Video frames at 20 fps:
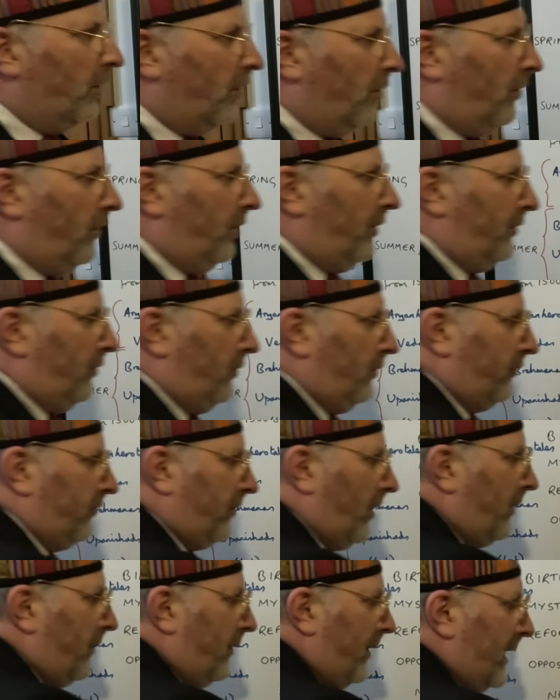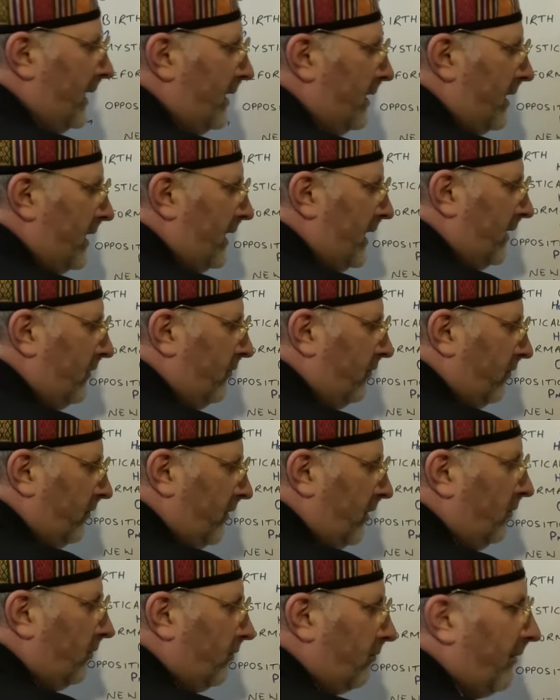but also in the
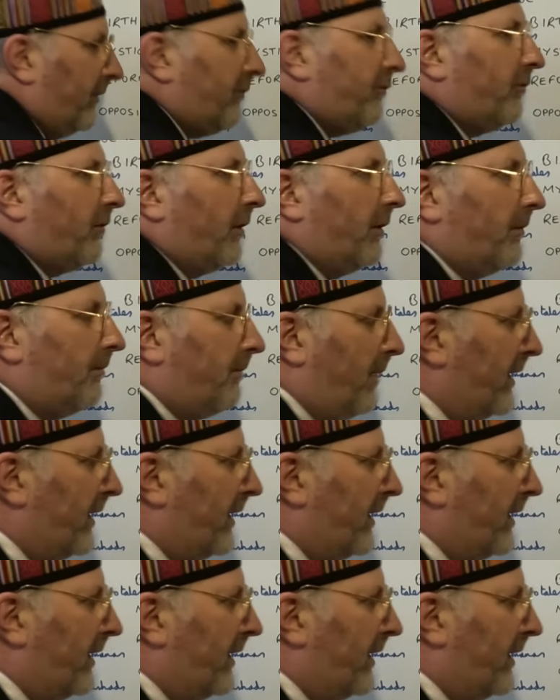still Christian